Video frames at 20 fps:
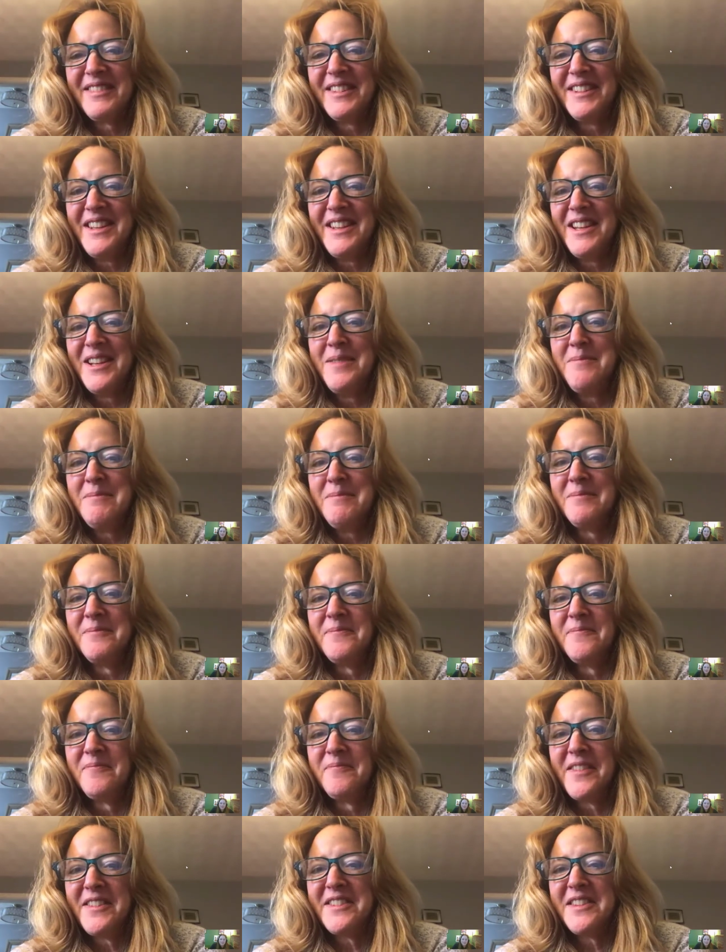Yeah.
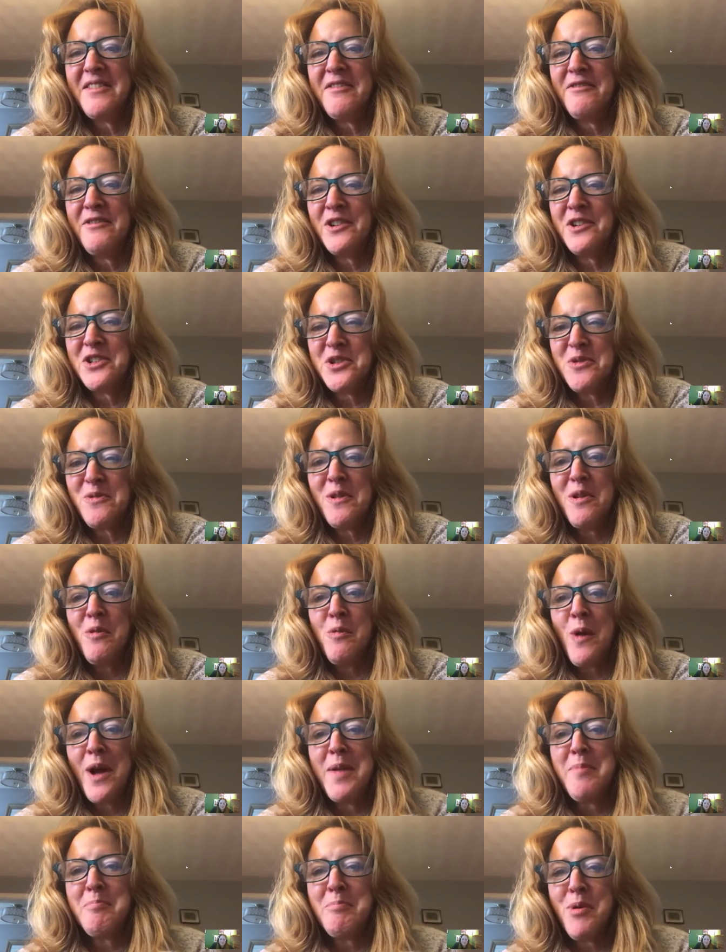The virtual
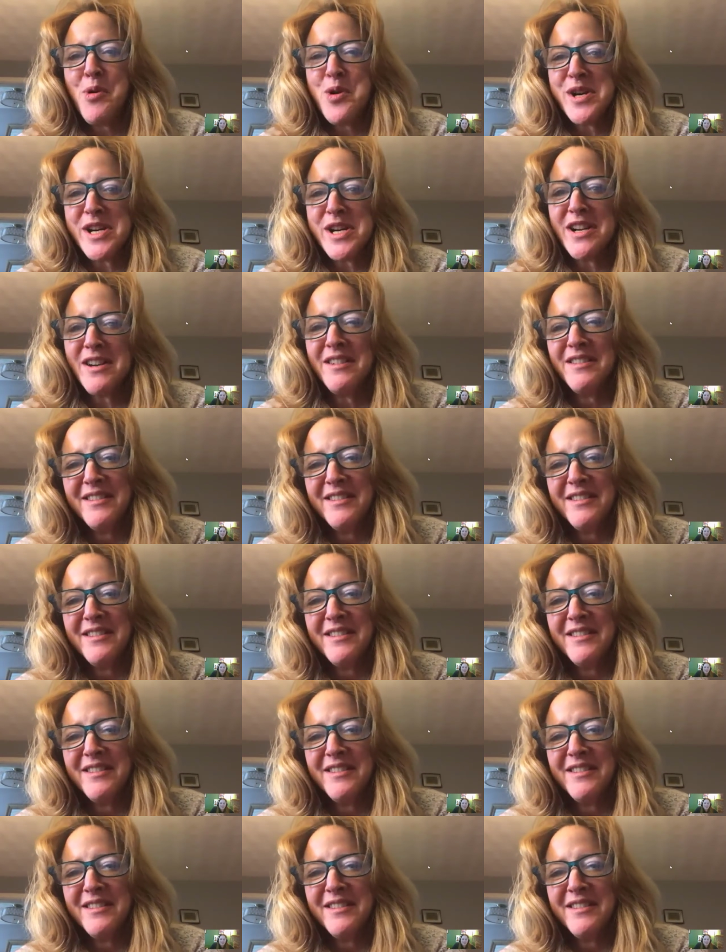whiteboard.